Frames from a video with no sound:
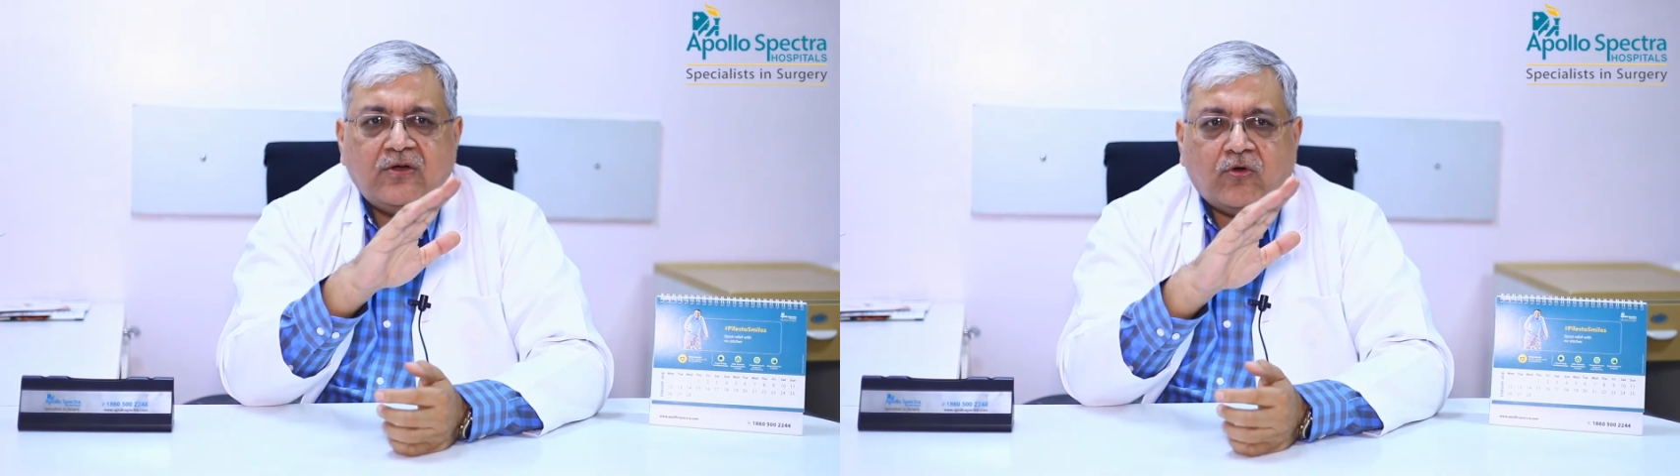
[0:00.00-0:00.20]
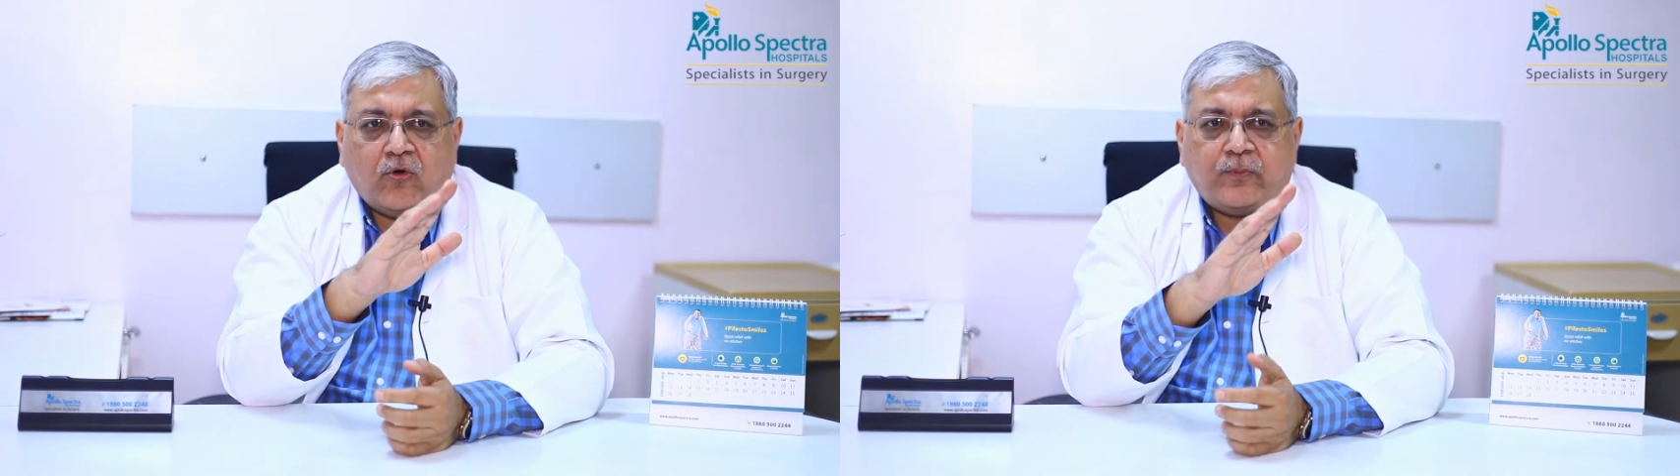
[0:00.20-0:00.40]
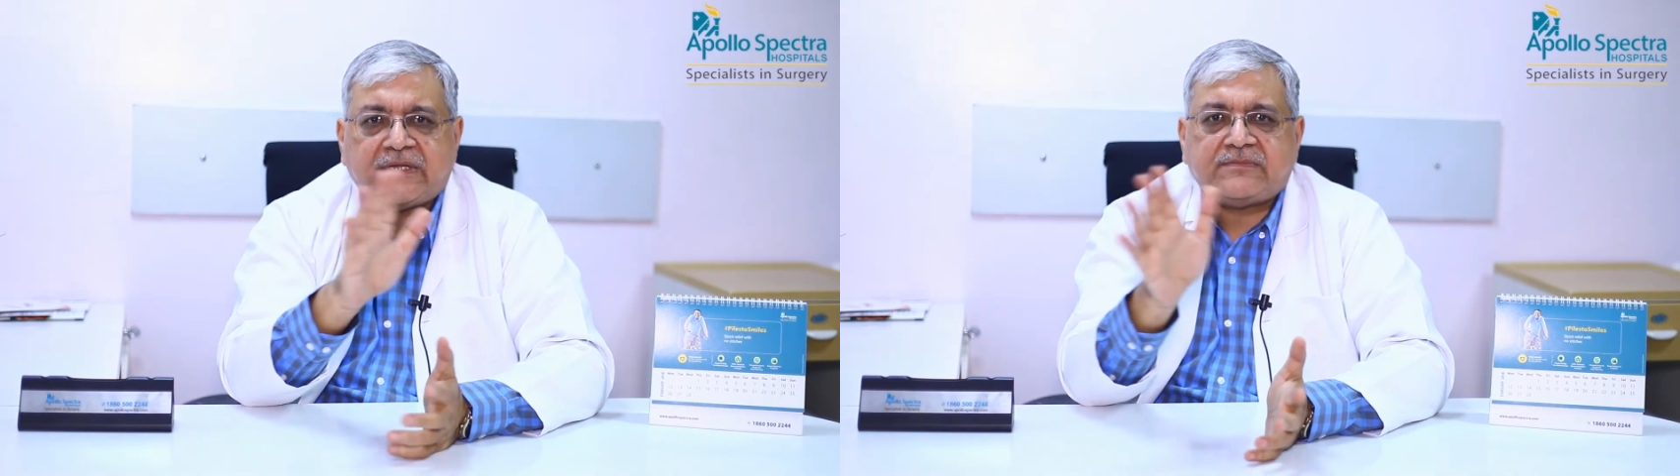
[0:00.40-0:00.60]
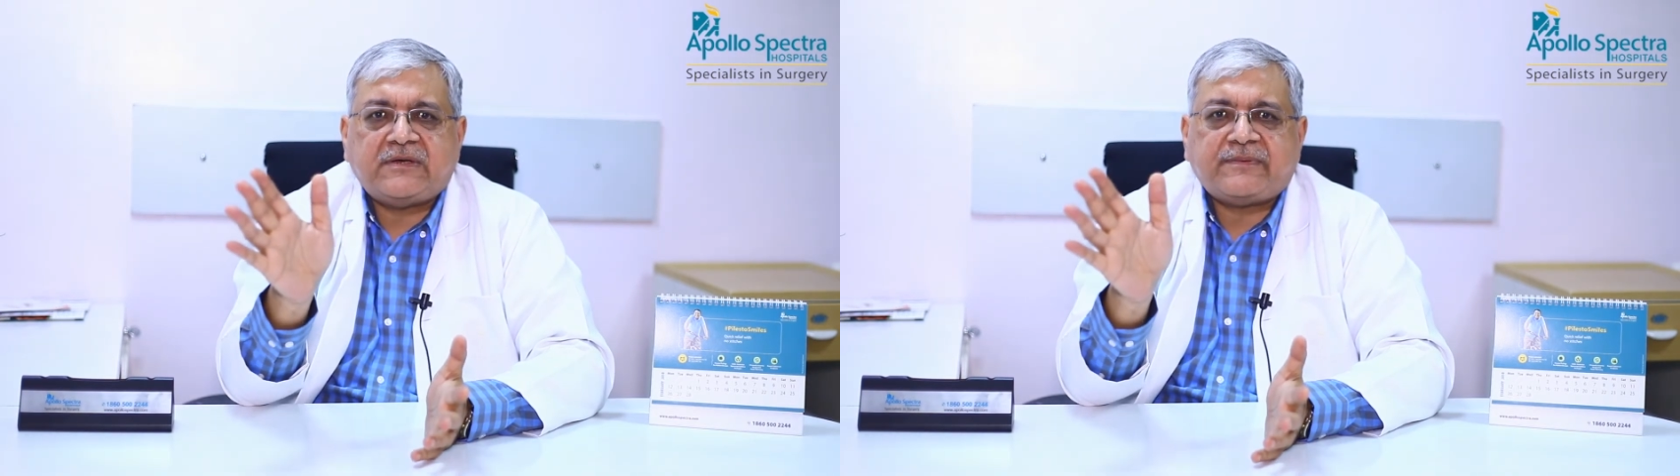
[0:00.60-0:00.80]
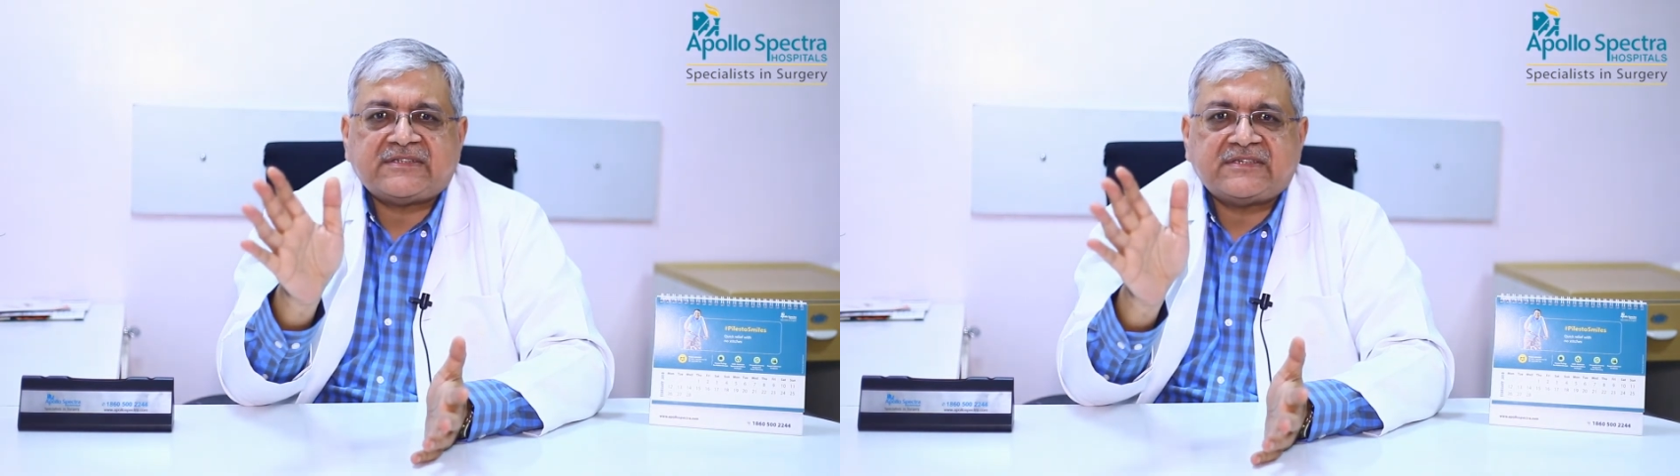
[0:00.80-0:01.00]
open up the
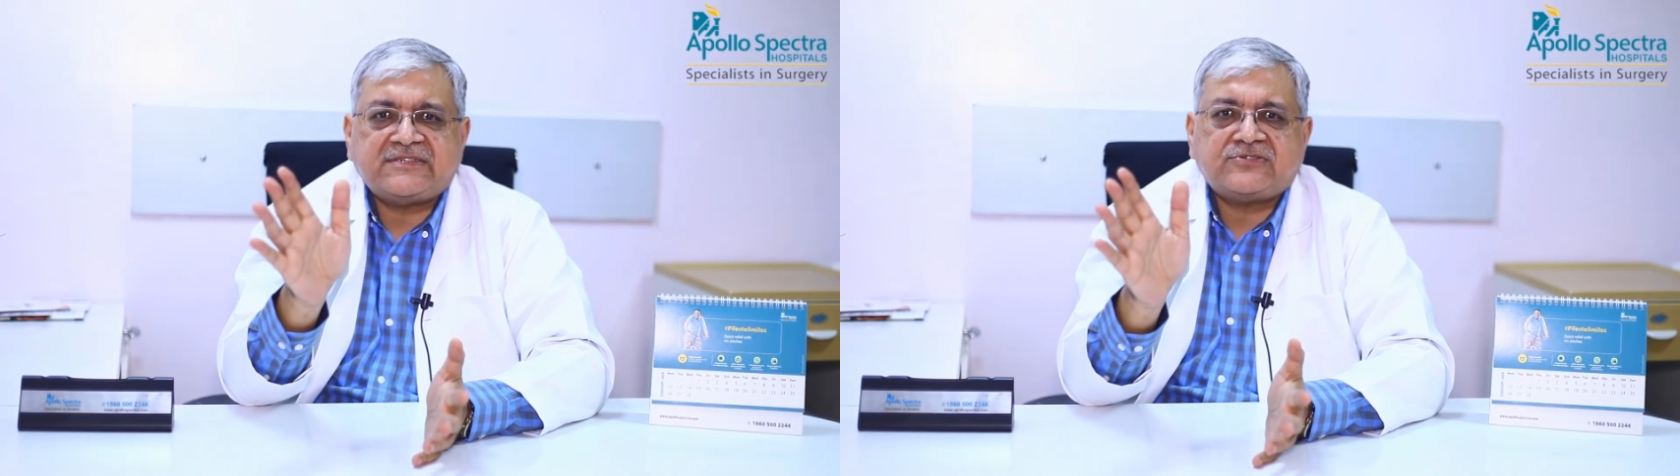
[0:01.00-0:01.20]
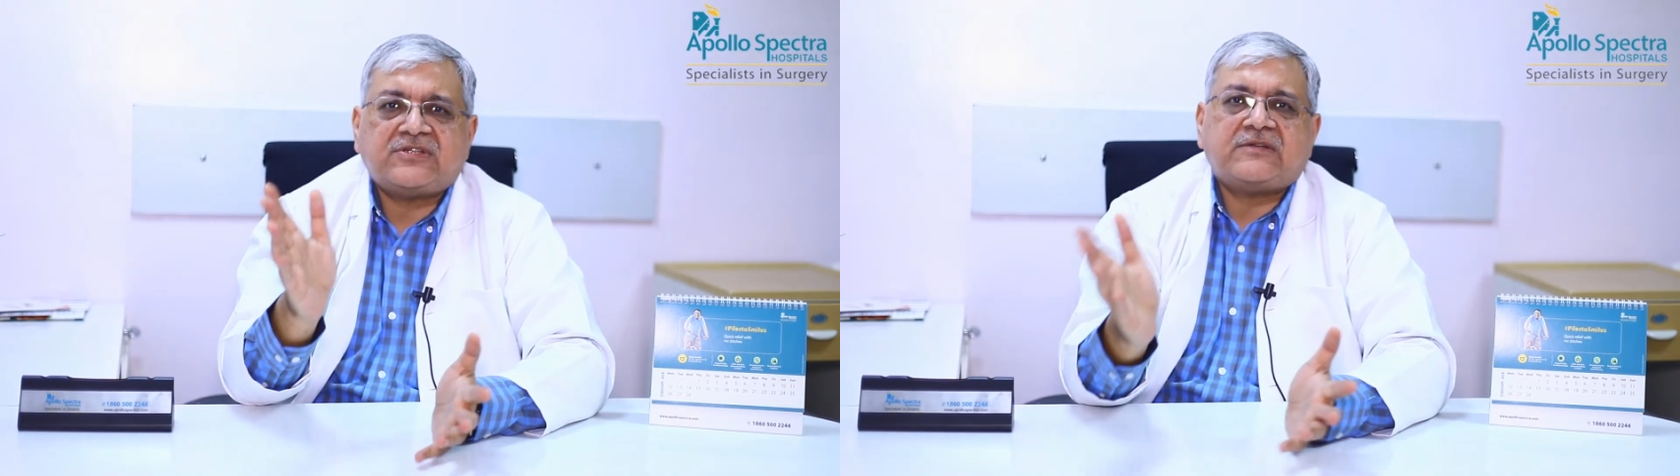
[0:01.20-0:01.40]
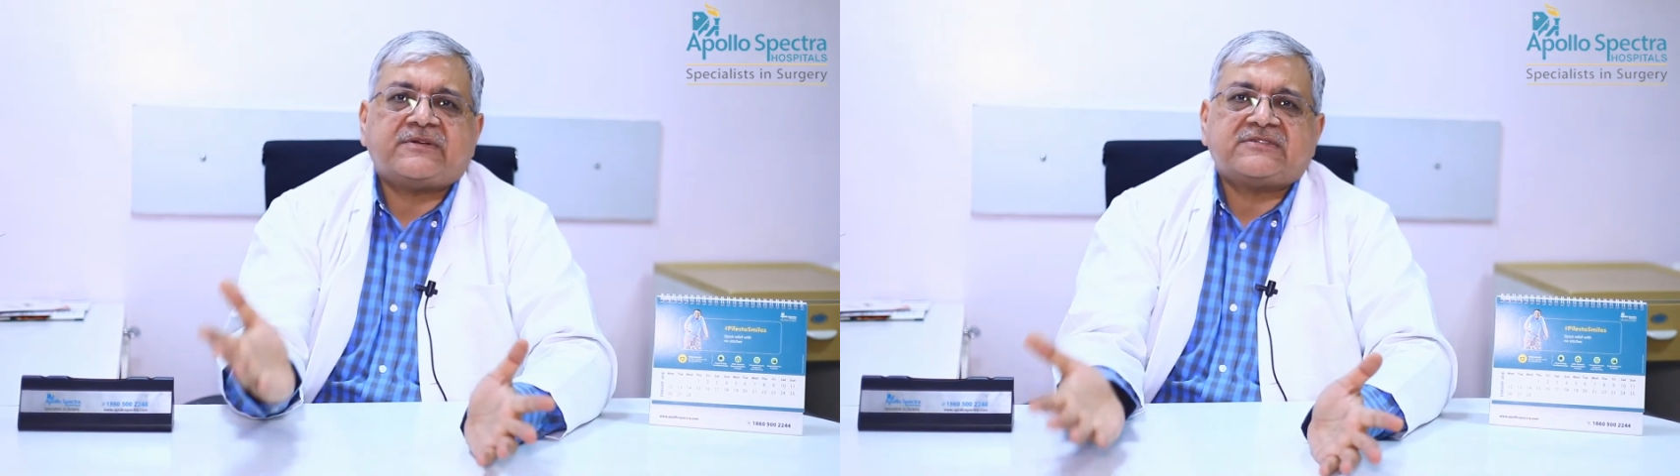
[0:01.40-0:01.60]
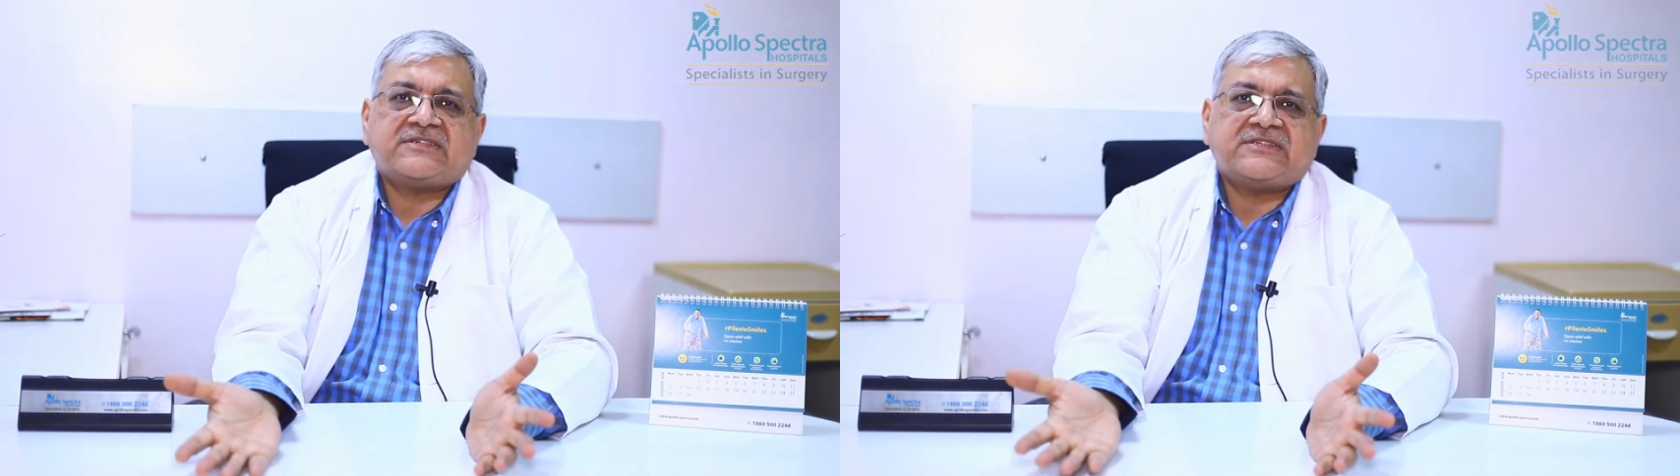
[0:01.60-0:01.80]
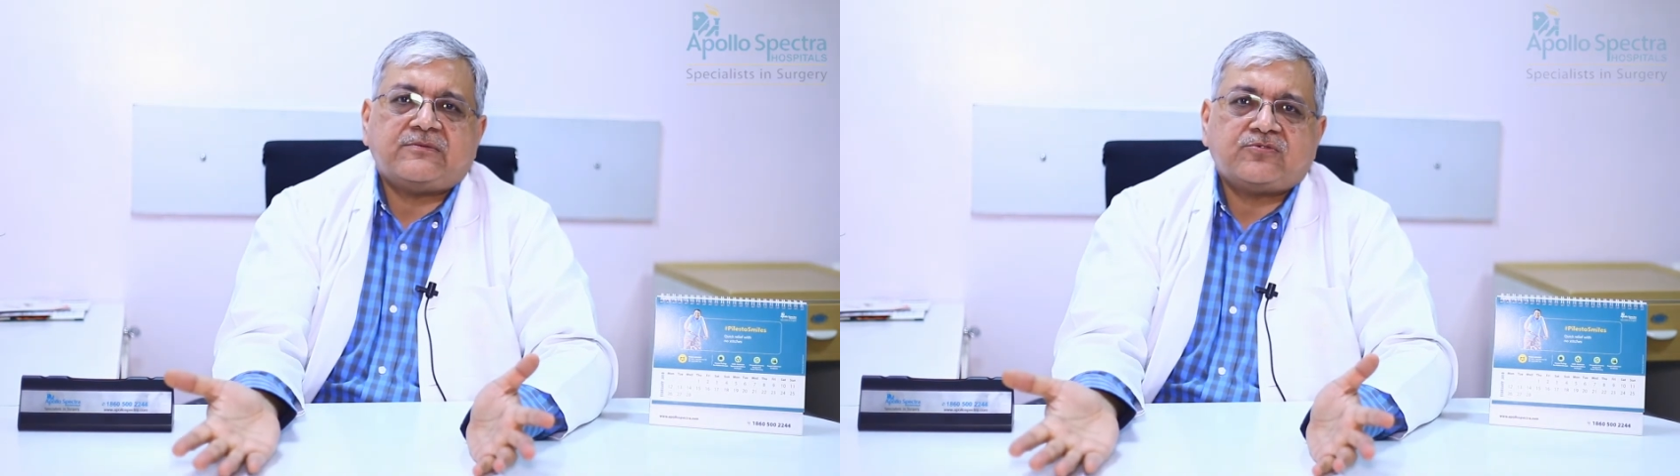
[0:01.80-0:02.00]
passages so that person
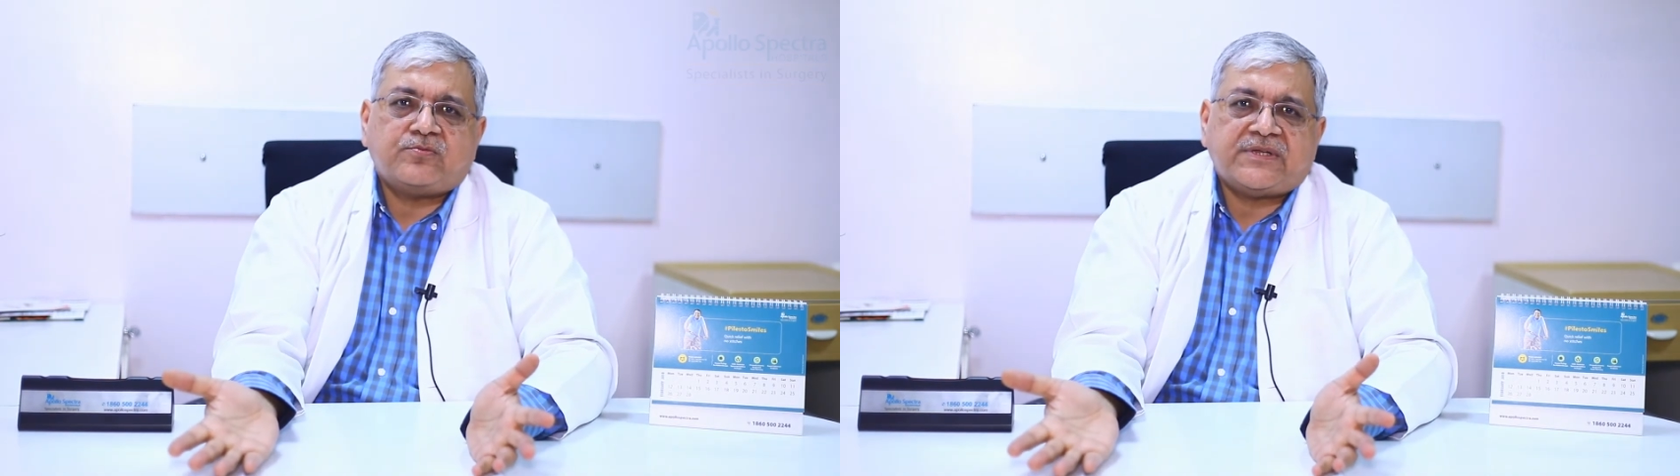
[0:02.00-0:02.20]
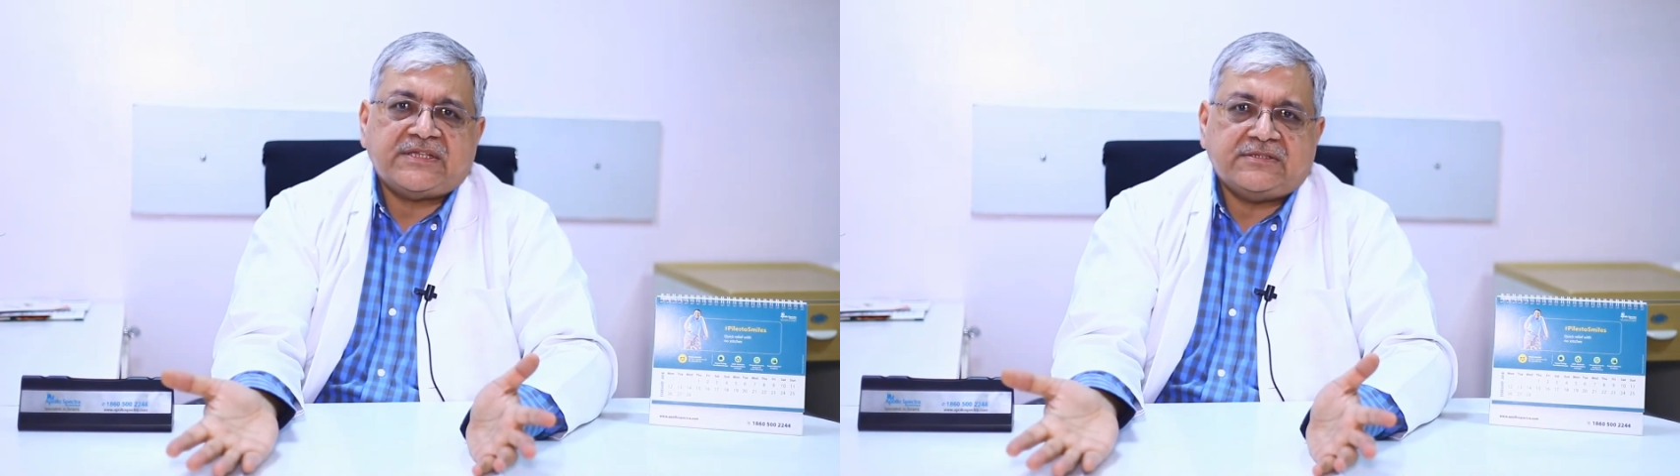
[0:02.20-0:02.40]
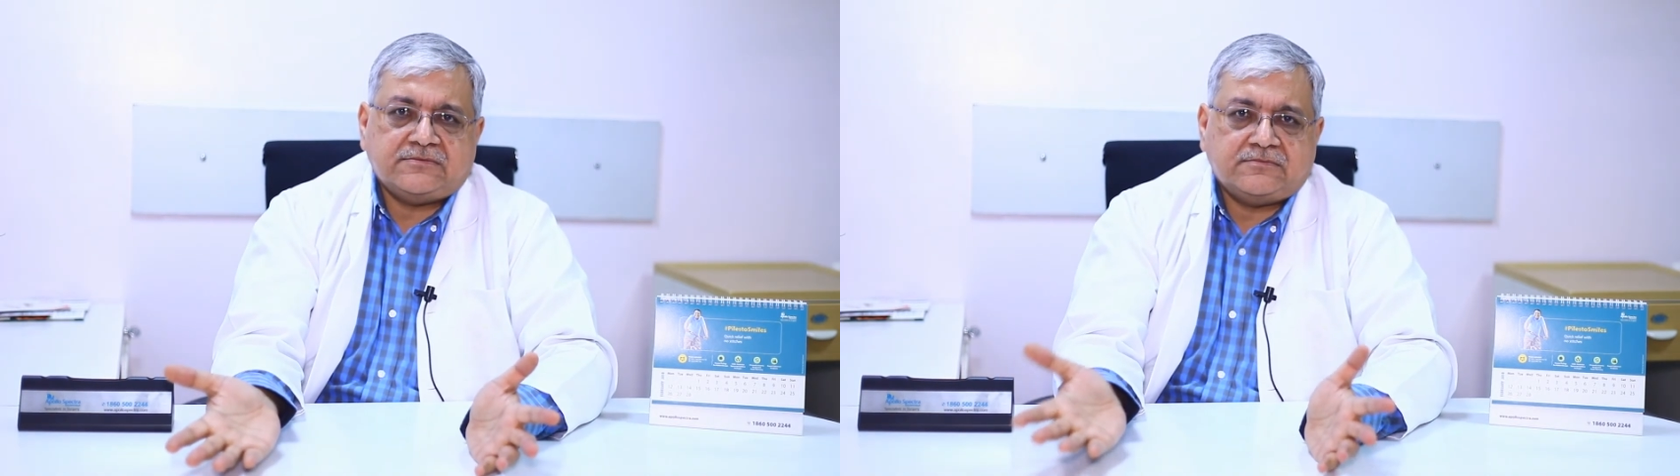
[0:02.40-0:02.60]
is able to breathe